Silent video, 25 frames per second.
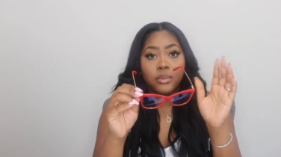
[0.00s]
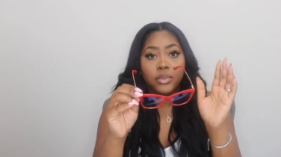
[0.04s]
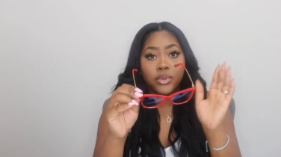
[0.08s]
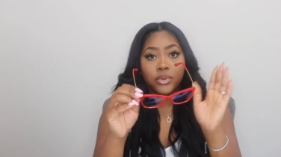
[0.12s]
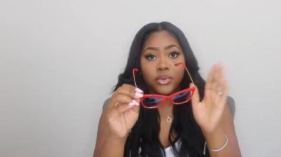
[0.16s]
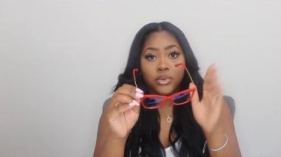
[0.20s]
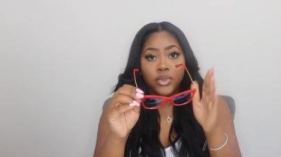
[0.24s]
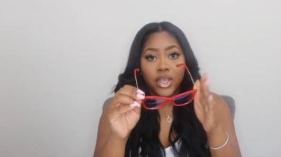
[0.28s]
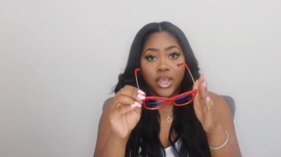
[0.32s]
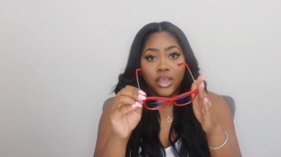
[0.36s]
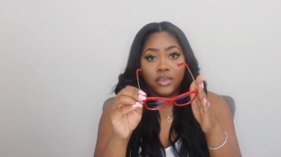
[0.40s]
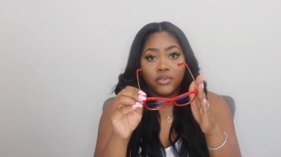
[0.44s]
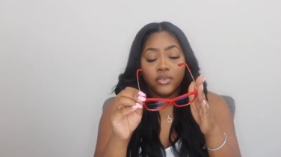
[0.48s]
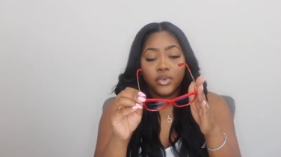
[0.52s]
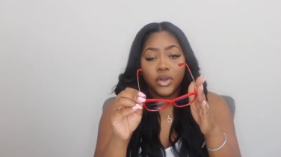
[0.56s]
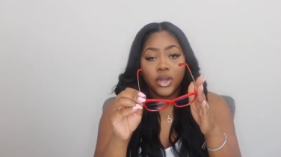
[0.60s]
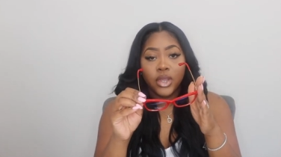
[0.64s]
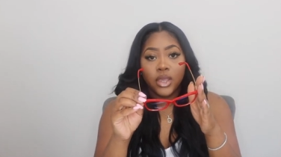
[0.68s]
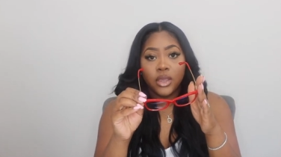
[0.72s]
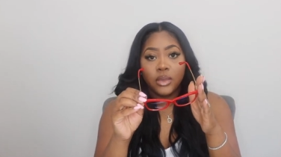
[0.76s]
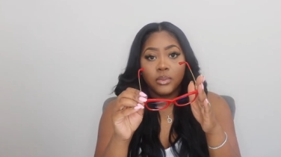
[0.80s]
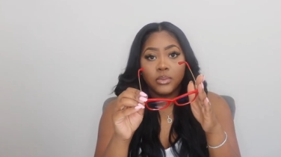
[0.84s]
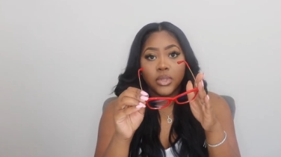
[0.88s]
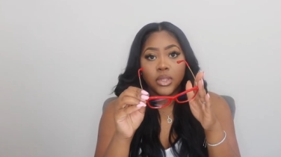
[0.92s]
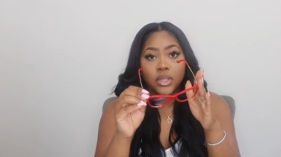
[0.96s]
blue light
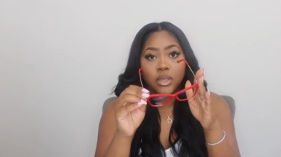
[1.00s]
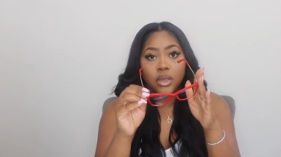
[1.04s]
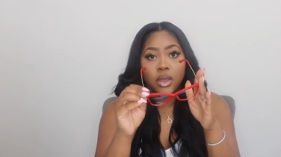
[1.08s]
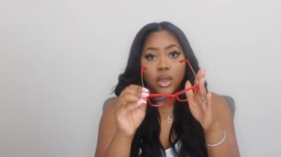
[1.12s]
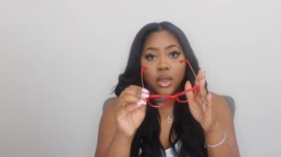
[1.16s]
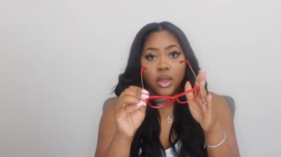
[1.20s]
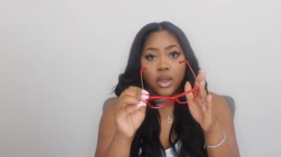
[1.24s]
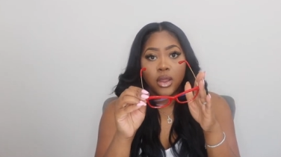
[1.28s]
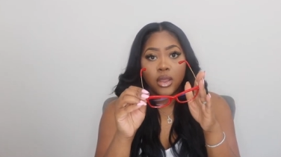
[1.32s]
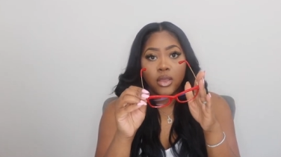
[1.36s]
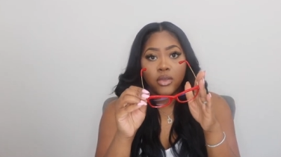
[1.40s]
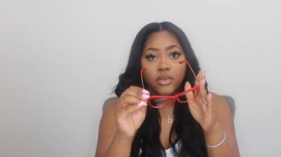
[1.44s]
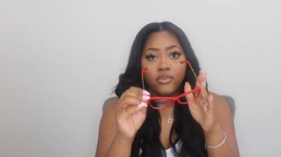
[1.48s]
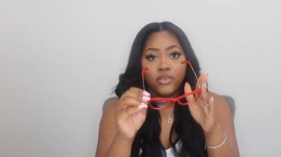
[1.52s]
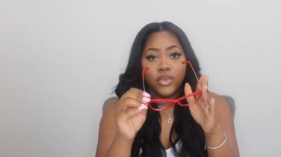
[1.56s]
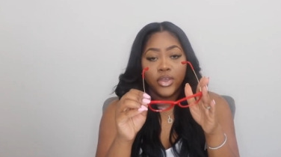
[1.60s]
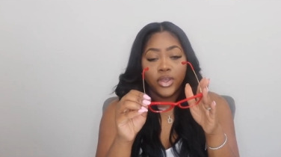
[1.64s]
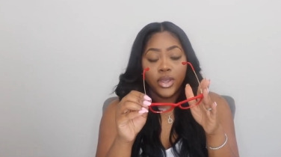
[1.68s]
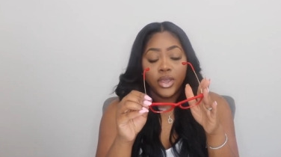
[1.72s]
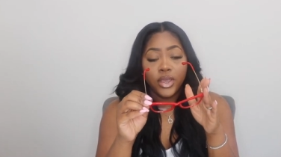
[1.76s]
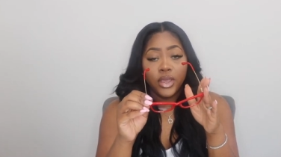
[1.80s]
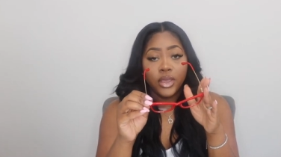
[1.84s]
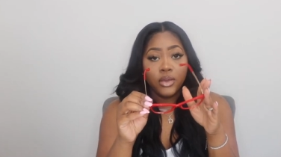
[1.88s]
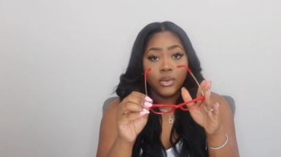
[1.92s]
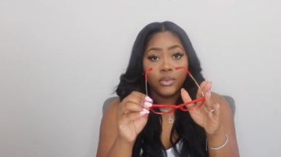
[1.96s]
frames are
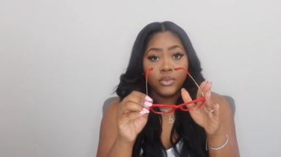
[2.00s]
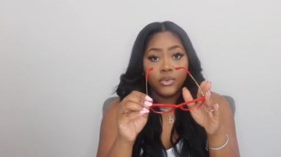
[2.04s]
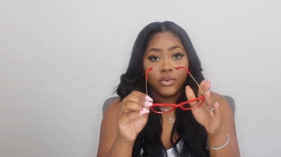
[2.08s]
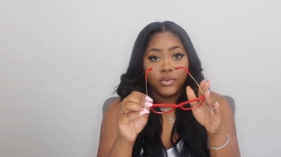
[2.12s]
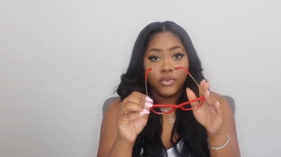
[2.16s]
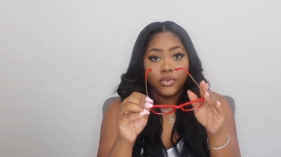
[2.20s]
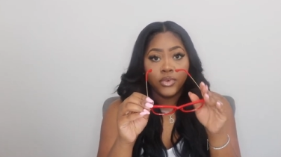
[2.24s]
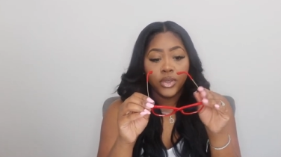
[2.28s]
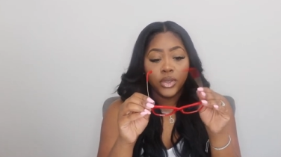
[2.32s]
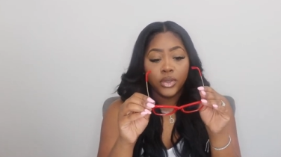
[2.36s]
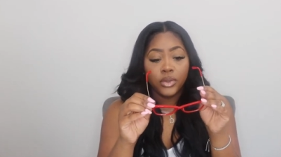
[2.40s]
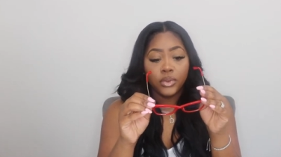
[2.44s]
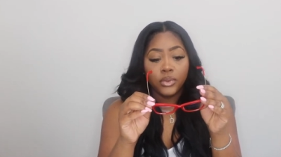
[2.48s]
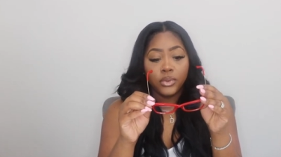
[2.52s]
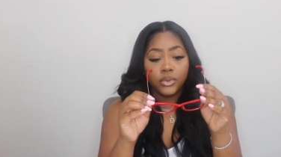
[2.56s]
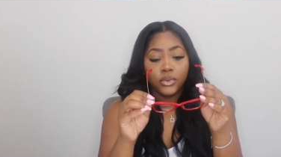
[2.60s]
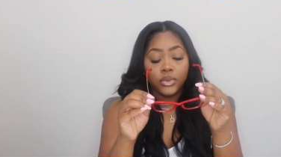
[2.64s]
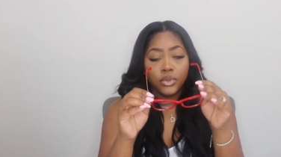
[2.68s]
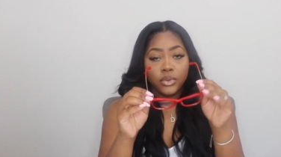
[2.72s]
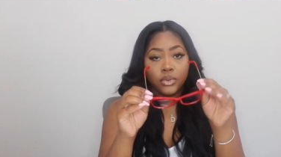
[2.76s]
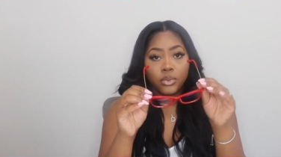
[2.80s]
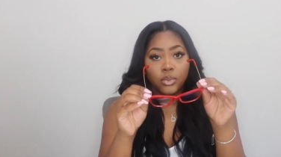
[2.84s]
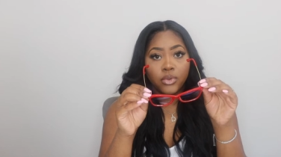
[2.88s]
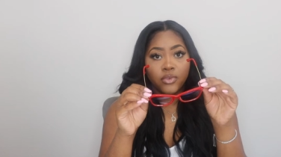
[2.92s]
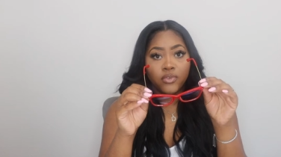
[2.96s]
very helpful for you
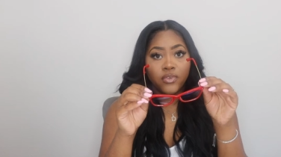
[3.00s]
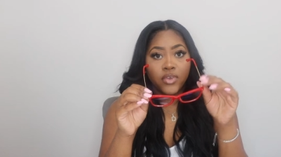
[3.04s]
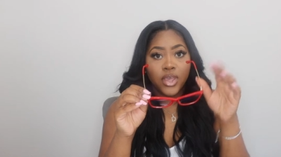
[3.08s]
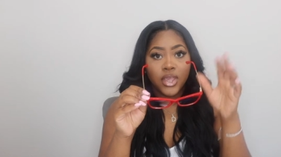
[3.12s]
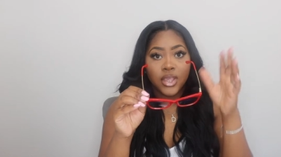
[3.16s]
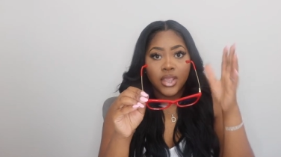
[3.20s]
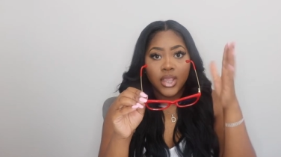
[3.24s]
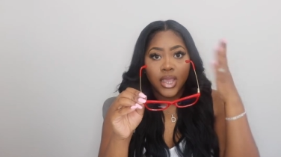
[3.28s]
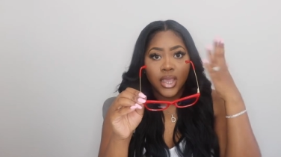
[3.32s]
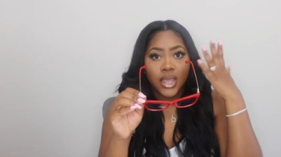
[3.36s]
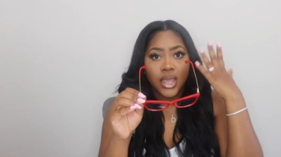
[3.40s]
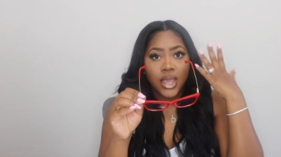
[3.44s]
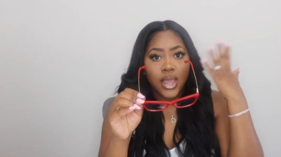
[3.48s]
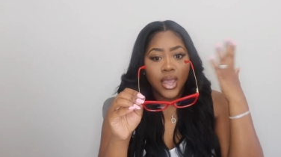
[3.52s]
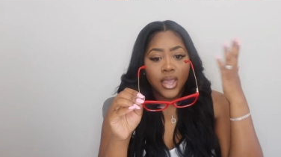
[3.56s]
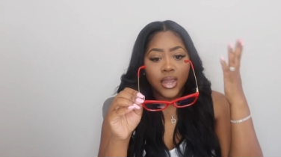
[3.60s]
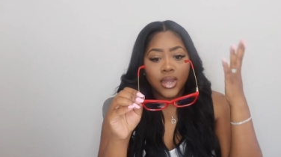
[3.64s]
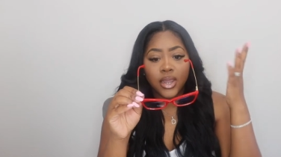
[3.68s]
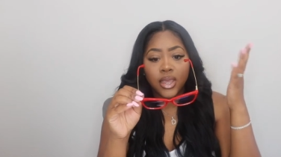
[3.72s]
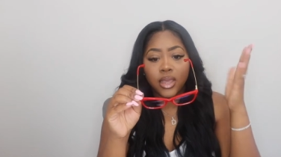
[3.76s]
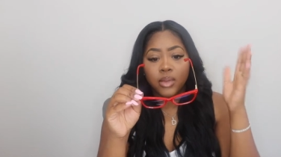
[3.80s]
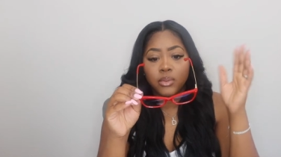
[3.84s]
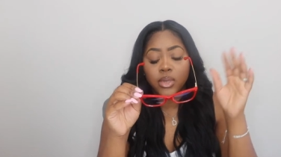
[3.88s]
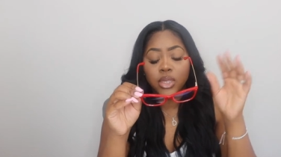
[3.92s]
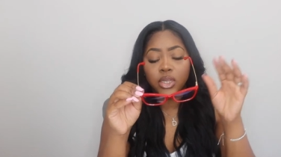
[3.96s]
to prevent like eye
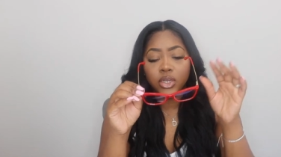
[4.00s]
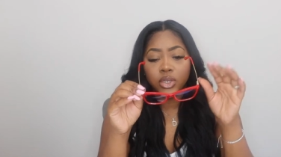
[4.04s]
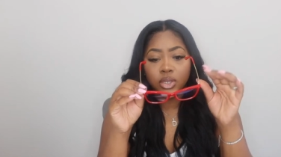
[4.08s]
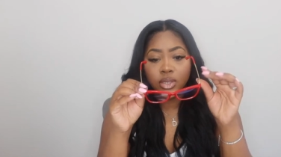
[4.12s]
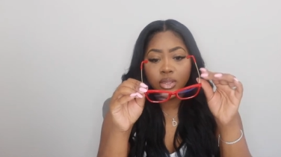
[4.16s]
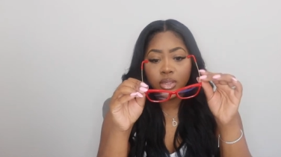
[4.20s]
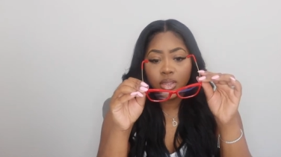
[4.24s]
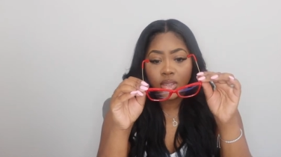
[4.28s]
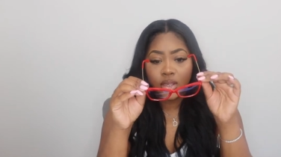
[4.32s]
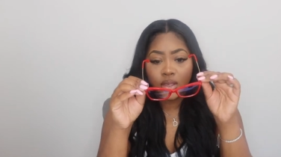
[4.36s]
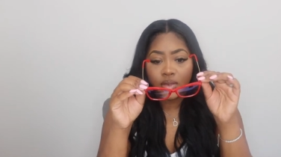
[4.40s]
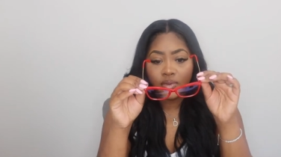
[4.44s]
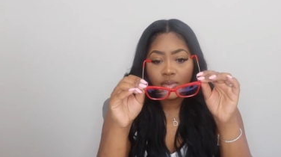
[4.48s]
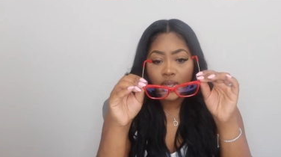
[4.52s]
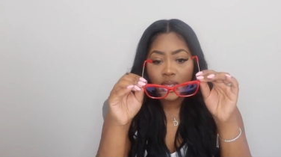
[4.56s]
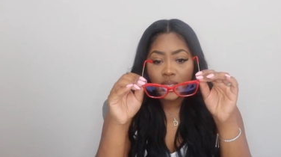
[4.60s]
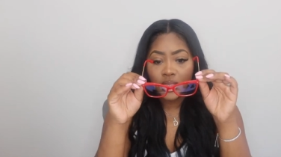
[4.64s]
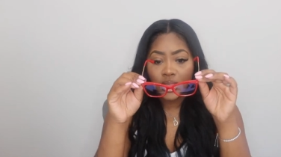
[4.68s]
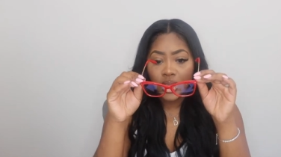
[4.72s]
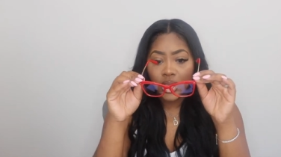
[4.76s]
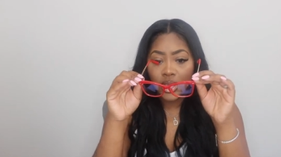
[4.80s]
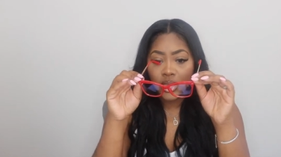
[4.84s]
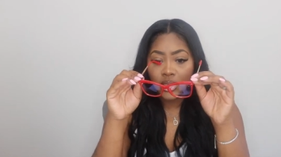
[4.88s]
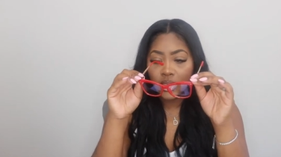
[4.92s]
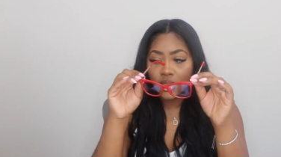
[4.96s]
damage and stuff like
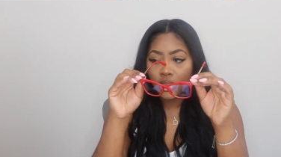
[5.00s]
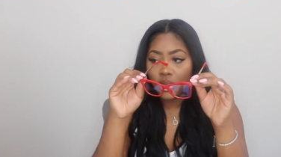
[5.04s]
that.